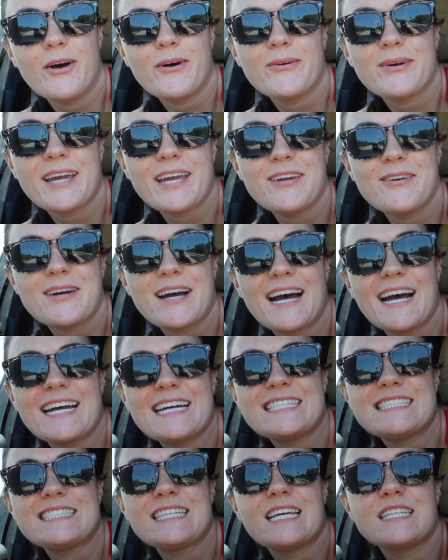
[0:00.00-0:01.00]
Okay
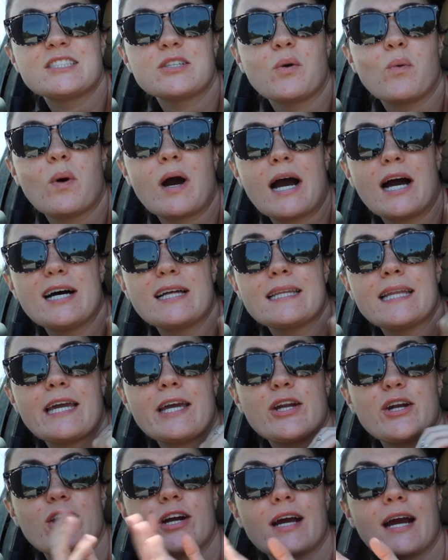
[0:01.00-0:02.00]
guys, it's a while
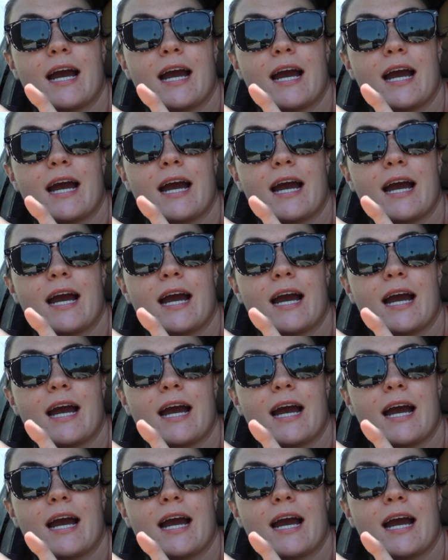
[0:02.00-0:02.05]
later.